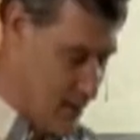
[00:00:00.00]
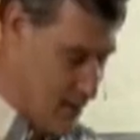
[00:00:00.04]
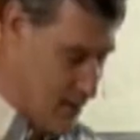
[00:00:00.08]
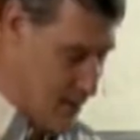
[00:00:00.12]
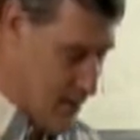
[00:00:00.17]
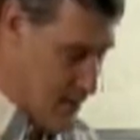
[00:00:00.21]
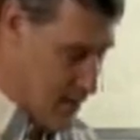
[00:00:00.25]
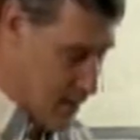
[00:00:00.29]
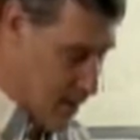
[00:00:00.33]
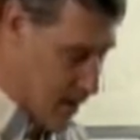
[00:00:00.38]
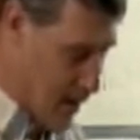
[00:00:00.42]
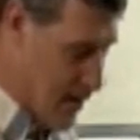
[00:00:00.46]

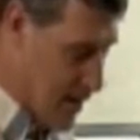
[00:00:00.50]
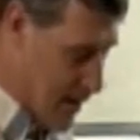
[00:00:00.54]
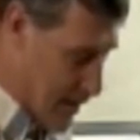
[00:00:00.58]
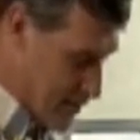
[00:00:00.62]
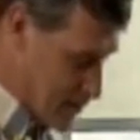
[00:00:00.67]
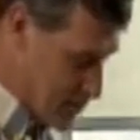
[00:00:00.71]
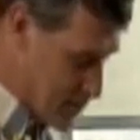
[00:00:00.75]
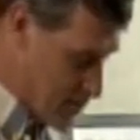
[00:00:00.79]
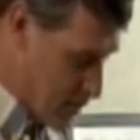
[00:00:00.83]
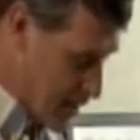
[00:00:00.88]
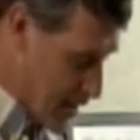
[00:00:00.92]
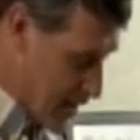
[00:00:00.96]
All right.
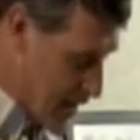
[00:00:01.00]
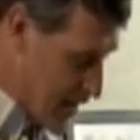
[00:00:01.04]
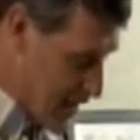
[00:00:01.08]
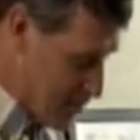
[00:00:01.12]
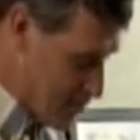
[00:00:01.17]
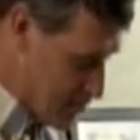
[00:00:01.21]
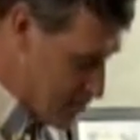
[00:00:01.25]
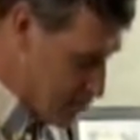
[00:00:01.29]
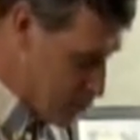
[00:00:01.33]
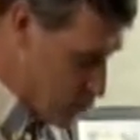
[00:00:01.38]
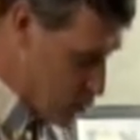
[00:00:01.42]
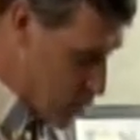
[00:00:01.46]
So I have a
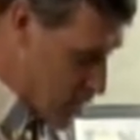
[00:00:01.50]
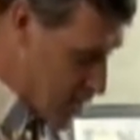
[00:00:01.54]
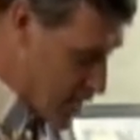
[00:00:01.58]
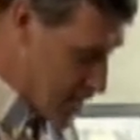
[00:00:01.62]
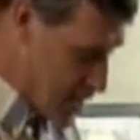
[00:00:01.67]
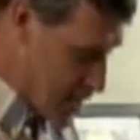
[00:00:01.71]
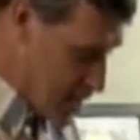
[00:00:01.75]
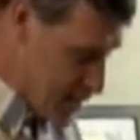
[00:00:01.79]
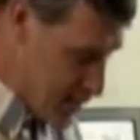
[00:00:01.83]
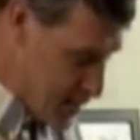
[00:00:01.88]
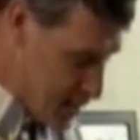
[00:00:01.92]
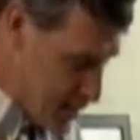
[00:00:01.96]

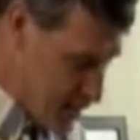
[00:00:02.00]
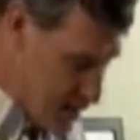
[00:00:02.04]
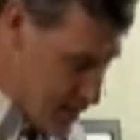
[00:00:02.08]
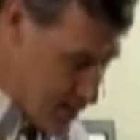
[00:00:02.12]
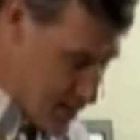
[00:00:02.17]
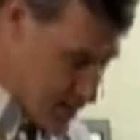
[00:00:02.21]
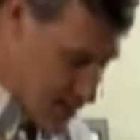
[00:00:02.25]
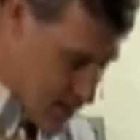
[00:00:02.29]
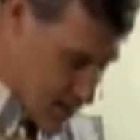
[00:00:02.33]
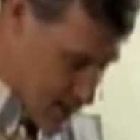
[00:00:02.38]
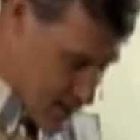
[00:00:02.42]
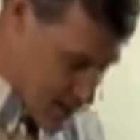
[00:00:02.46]
variety
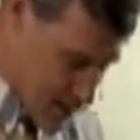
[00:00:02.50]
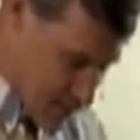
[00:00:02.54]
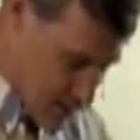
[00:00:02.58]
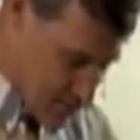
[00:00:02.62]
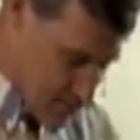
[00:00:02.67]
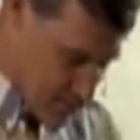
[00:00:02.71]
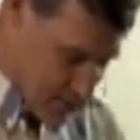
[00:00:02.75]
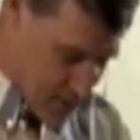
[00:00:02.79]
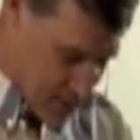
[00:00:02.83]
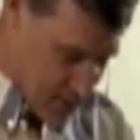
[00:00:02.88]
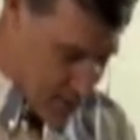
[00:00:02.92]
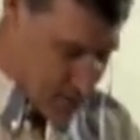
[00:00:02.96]
of
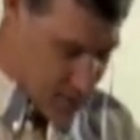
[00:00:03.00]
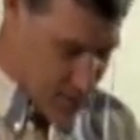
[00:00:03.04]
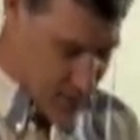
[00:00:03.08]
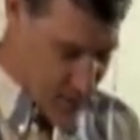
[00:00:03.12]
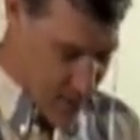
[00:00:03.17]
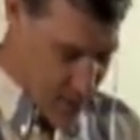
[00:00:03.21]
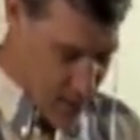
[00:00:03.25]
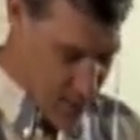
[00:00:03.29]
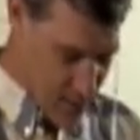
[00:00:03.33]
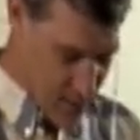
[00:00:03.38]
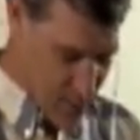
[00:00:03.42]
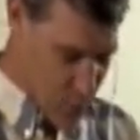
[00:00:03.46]
things
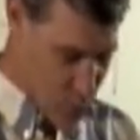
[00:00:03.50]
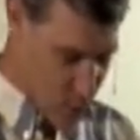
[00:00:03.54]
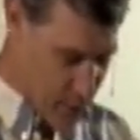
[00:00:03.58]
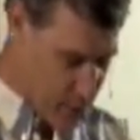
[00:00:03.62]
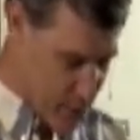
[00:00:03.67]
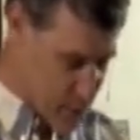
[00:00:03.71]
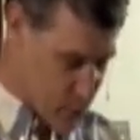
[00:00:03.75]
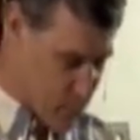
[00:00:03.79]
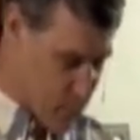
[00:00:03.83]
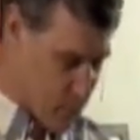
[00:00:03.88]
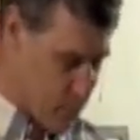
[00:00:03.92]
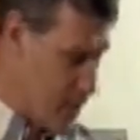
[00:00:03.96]
I am going
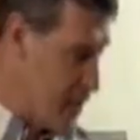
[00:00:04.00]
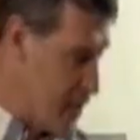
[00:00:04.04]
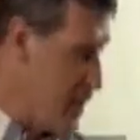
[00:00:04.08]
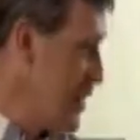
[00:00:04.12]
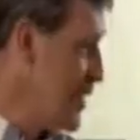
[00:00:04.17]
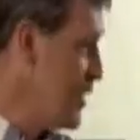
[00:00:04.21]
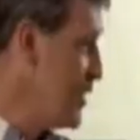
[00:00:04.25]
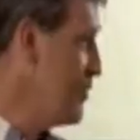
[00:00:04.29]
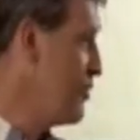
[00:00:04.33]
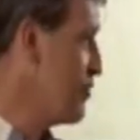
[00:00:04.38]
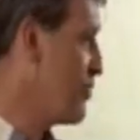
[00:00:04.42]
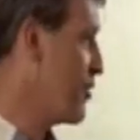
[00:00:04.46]
to
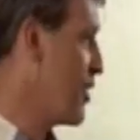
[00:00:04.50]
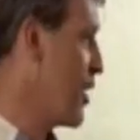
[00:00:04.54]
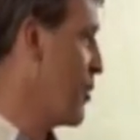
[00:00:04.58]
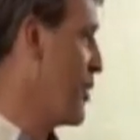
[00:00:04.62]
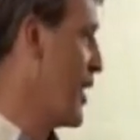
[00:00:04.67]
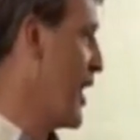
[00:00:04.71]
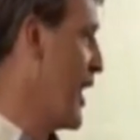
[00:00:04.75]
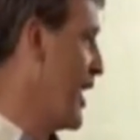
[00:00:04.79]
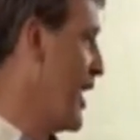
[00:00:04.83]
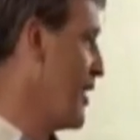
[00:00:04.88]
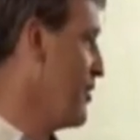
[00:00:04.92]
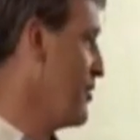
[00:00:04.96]
read from an
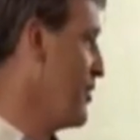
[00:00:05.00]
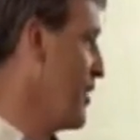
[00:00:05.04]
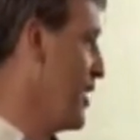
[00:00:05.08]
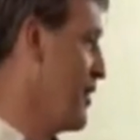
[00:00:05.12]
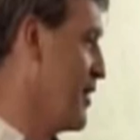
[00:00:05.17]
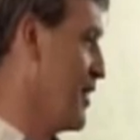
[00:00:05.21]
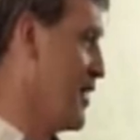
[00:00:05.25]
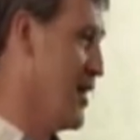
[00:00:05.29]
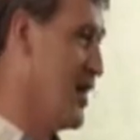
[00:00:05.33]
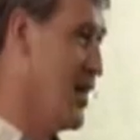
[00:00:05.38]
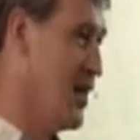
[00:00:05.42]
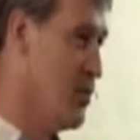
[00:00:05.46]
essay
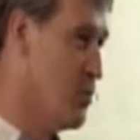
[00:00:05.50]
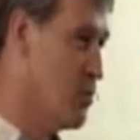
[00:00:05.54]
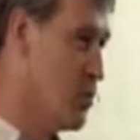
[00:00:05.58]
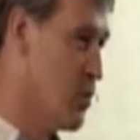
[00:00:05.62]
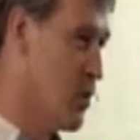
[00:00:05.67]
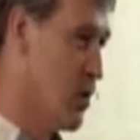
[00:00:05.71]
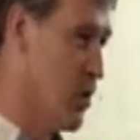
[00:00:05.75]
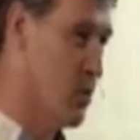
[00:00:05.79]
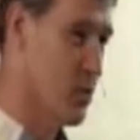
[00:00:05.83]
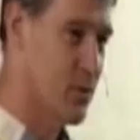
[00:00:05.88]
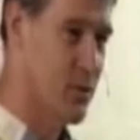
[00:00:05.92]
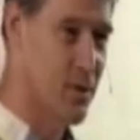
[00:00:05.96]
that he
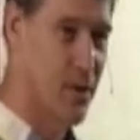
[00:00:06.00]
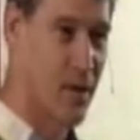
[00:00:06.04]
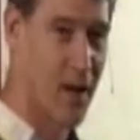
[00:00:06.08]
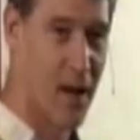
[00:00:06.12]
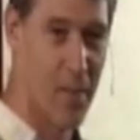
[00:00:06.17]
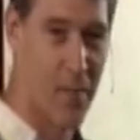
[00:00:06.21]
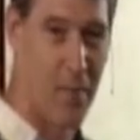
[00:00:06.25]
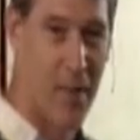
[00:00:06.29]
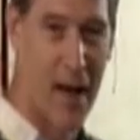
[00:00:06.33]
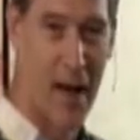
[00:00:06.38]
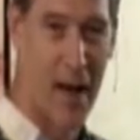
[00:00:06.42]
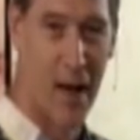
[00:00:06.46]
wrote
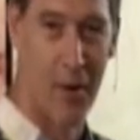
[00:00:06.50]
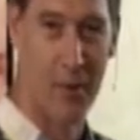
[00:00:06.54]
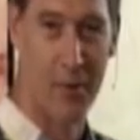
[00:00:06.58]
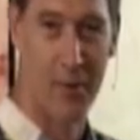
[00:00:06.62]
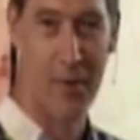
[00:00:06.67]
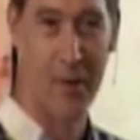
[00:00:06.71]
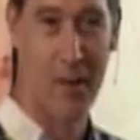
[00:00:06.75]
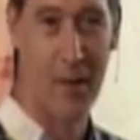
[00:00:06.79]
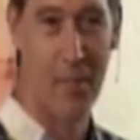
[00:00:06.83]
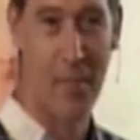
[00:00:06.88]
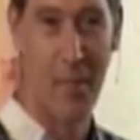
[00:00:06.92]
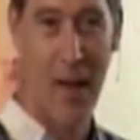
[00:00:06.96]
about
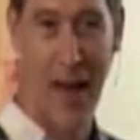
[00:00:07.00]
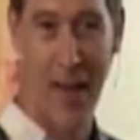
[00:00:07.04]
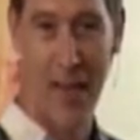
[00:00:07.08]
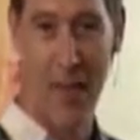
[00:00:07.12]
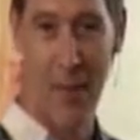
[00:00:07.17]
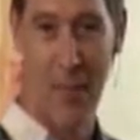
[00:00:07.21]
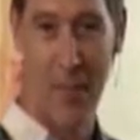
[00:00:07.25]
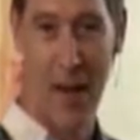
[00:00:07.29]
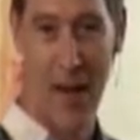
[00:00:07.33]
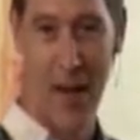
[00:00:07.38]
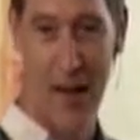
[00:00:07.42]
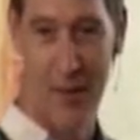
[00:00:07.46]

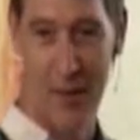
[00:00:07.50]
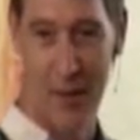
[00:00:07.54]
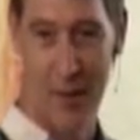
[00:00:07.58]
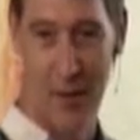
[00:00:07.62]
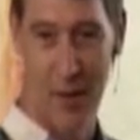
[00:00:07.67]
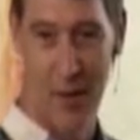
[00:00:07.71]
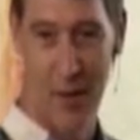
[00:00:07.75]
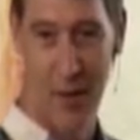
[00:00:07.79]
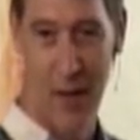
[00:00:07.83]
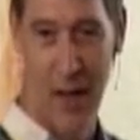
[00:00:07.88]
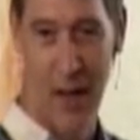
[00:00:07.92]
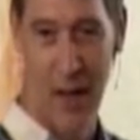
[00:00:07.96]
mathematics in the
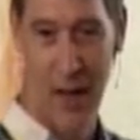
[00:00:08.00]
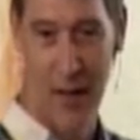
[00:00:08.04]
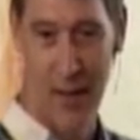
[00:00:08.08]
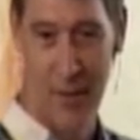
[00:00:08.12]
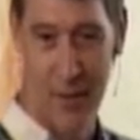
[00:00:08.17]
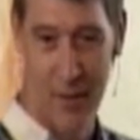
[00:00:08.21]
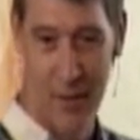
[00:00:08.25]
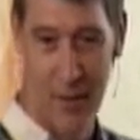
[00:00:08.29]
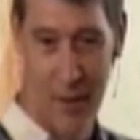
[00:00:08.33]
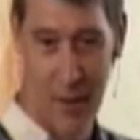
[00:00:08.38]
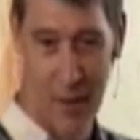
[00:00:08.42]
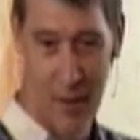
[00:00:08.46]
light
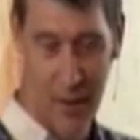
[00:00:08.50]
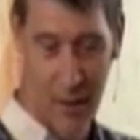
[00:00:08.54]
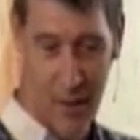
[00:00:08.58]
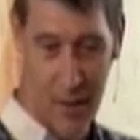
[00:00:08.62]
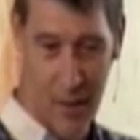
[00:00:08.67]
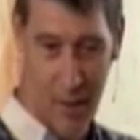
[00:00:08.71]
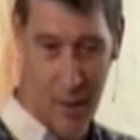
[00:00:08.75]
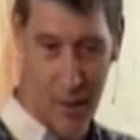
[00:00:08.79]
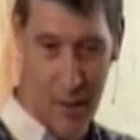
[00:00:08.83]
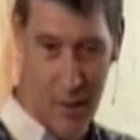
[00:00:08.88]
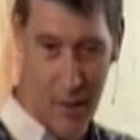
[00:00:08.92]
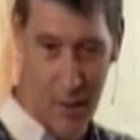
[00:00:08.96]

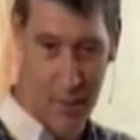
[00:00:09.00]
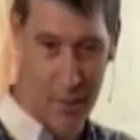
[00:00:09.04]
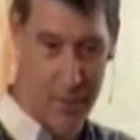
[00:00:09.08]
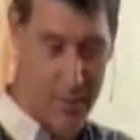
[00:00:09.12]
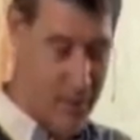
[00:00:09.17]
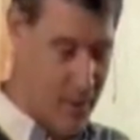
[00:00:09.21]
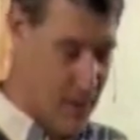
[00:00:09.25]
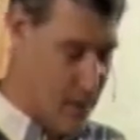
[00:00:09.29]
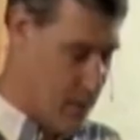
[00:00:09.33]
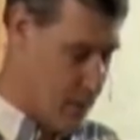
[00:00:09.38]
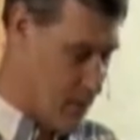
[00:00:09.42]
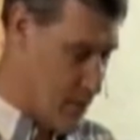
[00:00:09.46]
of
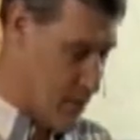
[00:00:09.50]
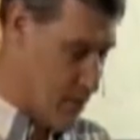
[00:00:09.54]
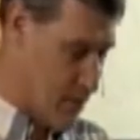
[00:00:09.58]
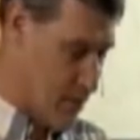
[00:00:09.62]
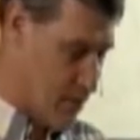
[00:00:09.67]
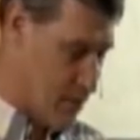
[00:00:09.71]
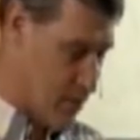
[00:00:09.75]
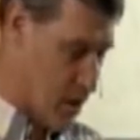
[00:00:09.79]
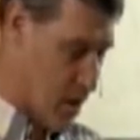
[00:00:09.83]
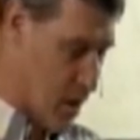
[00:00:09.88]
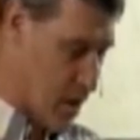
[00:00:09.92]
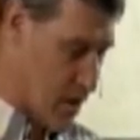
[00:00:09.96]

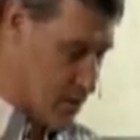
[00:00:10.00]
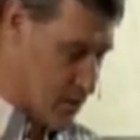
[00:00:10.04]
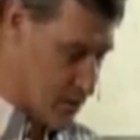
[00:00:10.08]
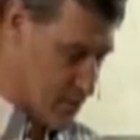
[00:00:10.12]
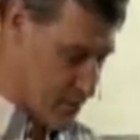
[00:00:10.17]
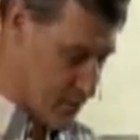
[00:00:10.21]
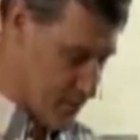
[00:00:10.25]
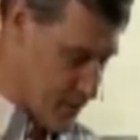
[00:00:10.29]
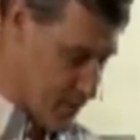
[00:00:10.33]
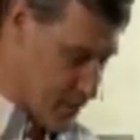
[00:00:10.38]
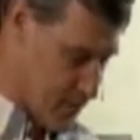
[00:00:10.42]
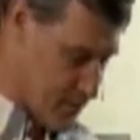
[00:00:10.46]

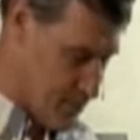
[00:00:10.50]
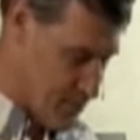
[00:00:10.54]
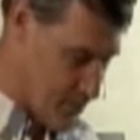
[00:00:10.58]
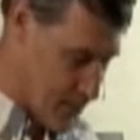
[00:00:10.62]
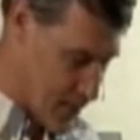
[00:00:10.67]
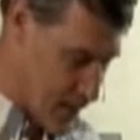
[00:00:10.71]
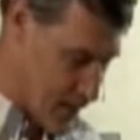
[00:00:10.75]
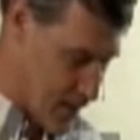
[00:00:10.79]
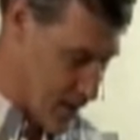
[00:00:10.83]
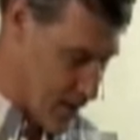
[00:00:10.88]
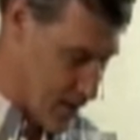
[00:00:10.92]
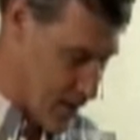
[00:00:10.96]
philosophy.
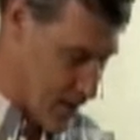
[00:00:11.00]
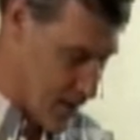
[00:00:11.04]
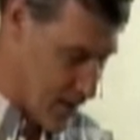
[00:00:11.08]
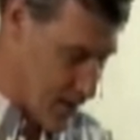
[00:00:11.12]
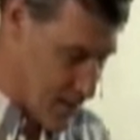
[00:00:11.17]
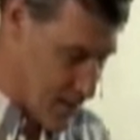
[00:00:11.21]
All right.